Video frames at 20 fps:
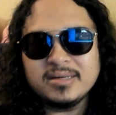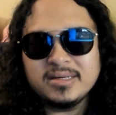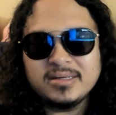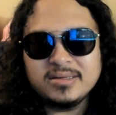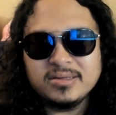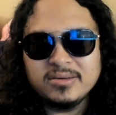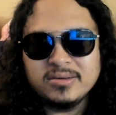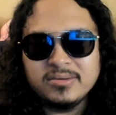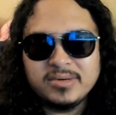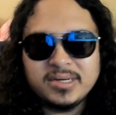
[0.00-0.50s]
I
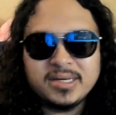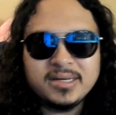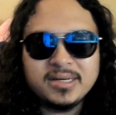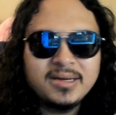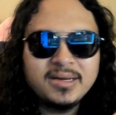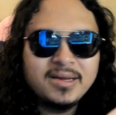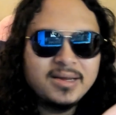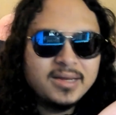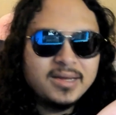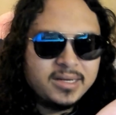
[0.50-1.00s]
don't know why.
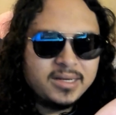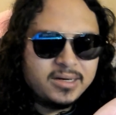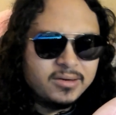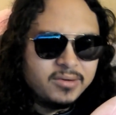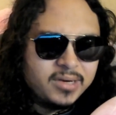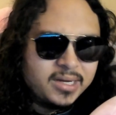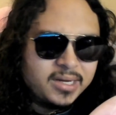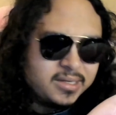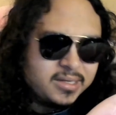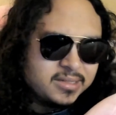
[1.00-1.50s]
You know
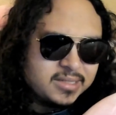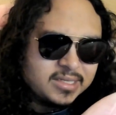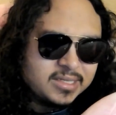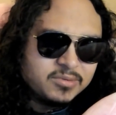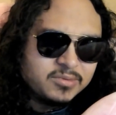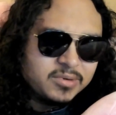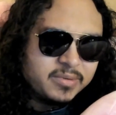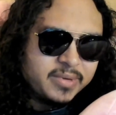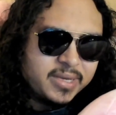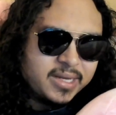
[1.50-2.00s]
why? Because that's
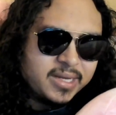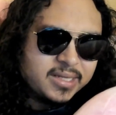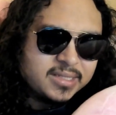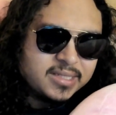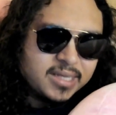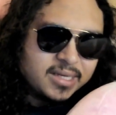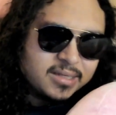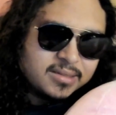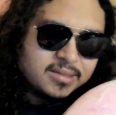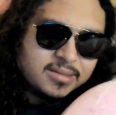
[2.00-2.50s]
where my head's
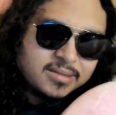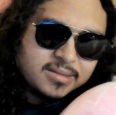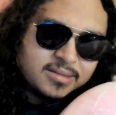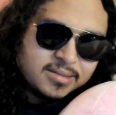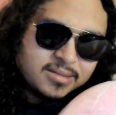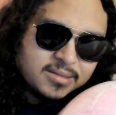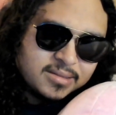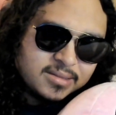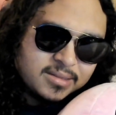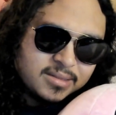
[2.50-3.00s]
at.
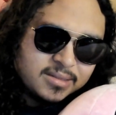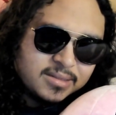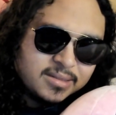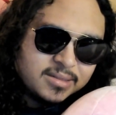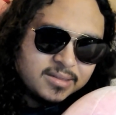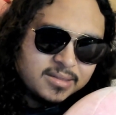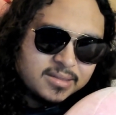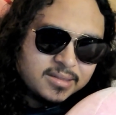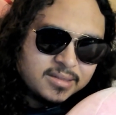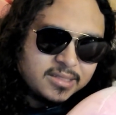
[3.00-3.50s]

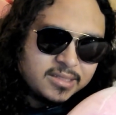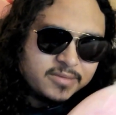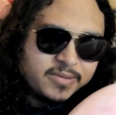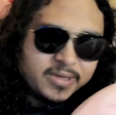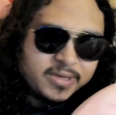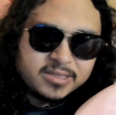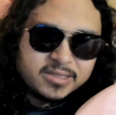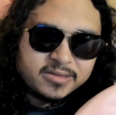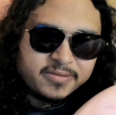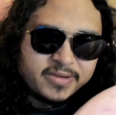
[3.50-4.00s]
These
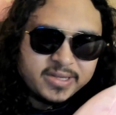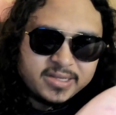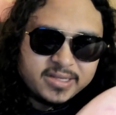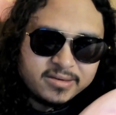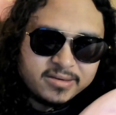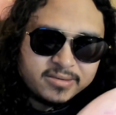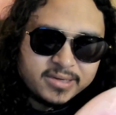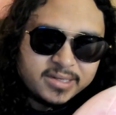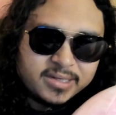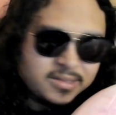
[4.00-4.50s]
vlogs are
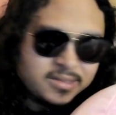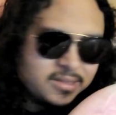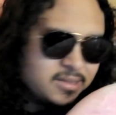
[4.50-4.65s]
venting, right?